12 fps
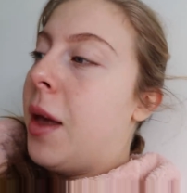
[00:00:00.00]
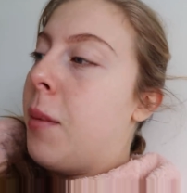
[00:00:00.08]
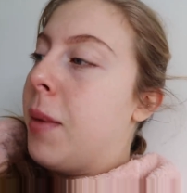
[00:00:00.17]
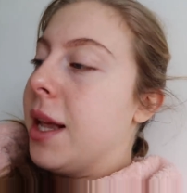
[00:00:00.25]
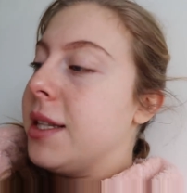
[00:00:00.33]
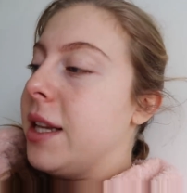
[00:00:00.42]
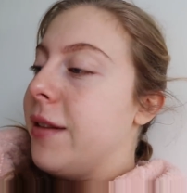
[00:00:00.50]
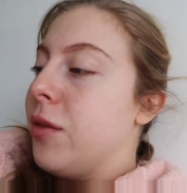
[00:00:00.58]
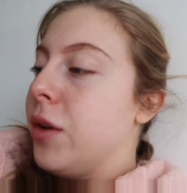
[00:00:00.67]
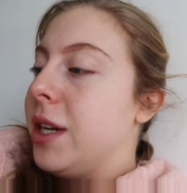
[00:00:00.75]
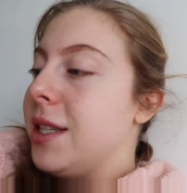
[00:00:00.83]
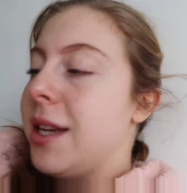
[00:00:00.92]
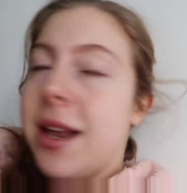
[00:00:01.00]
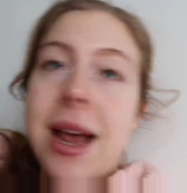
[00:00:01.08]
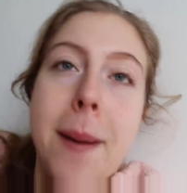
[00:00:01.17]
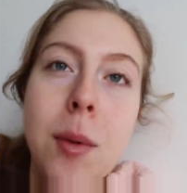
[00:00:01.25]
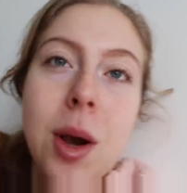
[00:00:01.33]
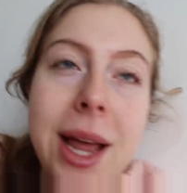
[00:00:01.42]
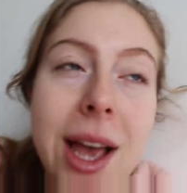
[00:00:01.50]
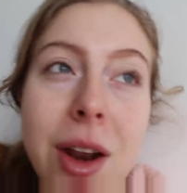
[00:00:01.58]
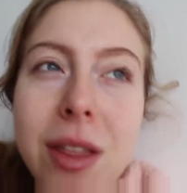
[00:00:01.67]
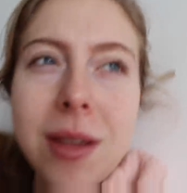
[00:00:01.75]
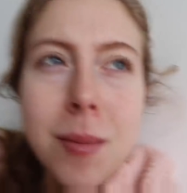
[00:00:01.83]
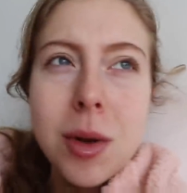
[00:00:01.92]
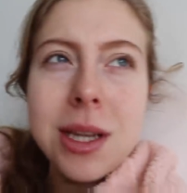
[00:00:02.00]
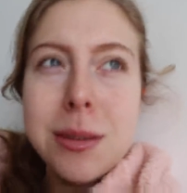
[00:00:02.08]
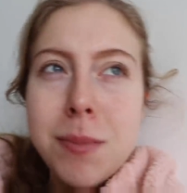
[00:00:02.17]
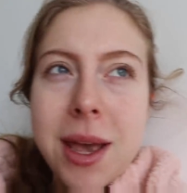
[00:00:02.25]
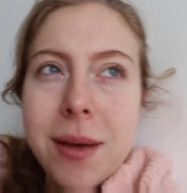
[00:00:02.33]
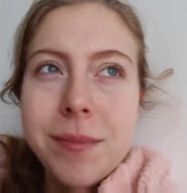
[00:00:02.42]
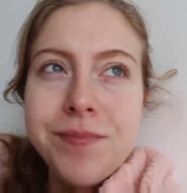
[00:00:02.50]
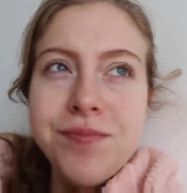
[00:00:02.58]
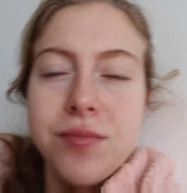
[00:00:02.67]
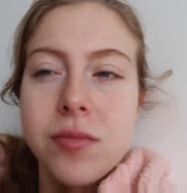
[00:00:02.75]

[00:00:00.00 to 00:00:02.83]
me and Sid have already said, and Molly, I don't think Molly's been,